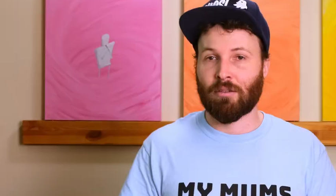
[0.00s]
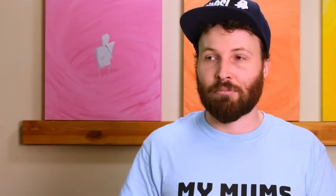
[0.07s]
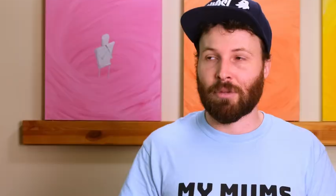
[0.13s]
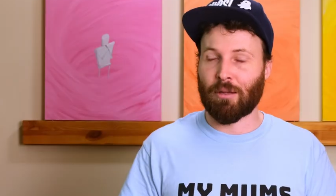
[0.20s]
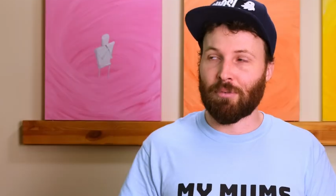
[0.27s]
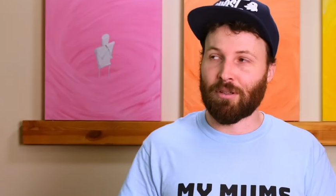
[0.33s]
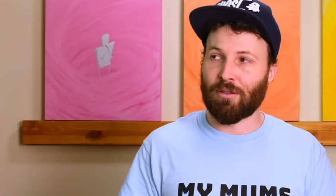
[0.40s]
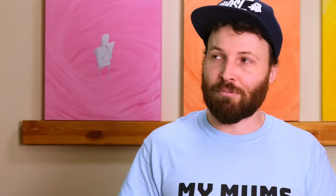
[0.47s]

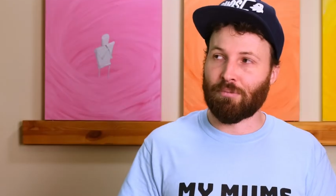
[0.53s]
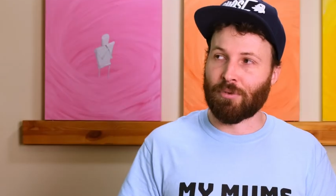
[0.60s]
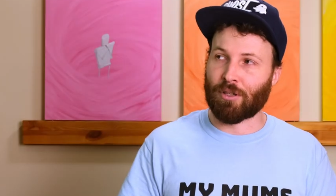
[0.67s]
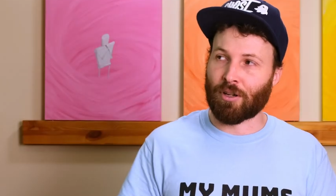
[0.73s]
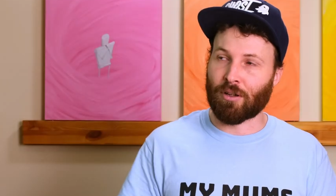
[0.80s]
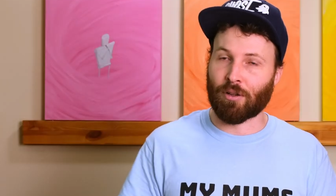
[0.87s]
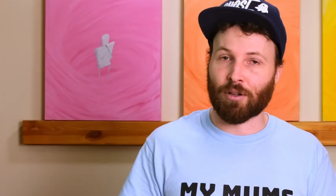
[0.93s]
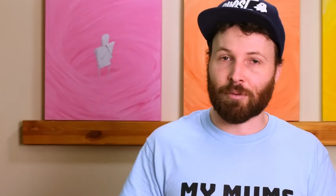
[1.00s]
maybe, you
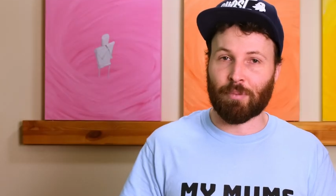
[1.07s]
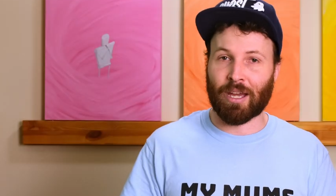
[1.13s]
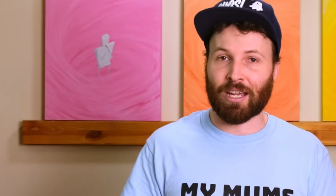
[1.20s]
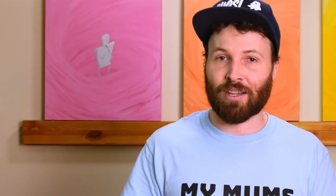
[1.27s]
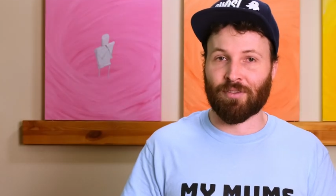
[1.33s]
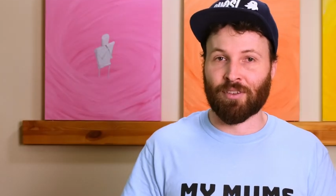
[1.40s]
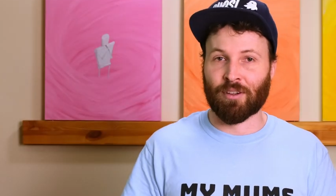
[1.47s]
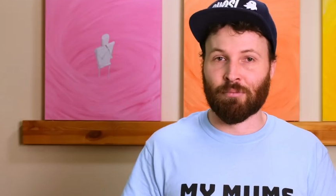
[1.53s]
know, look back
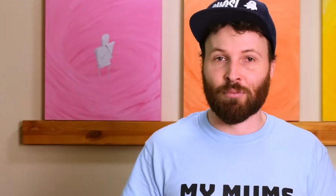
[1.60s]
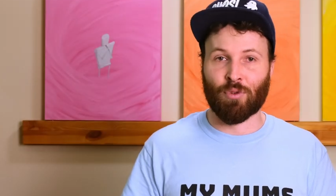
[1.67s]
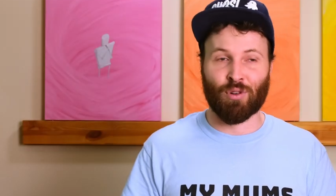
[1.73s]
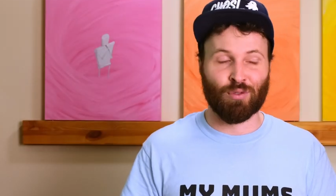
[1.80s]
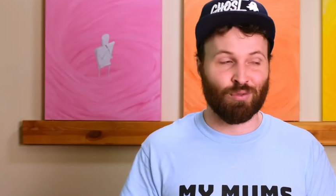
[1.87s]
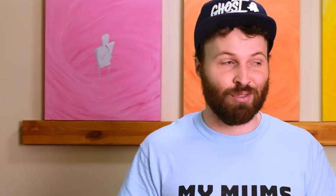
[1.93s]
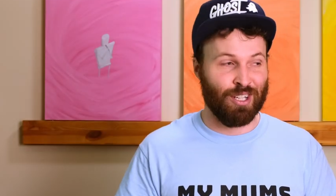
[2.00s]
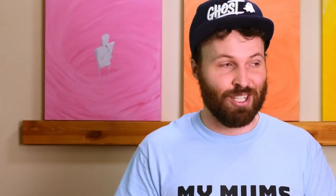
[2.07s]
at the
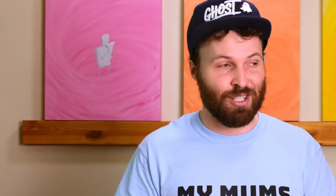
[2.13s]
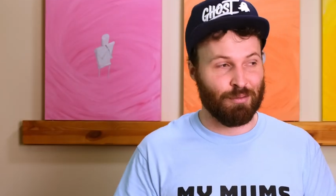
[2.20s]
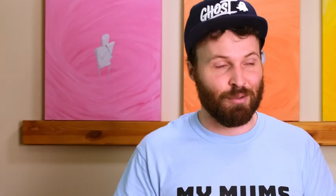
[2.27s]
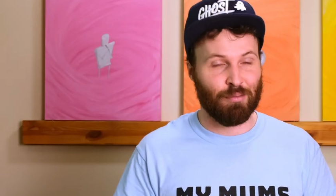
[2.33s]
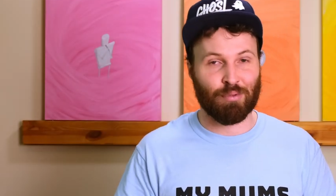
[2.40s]
more reasonable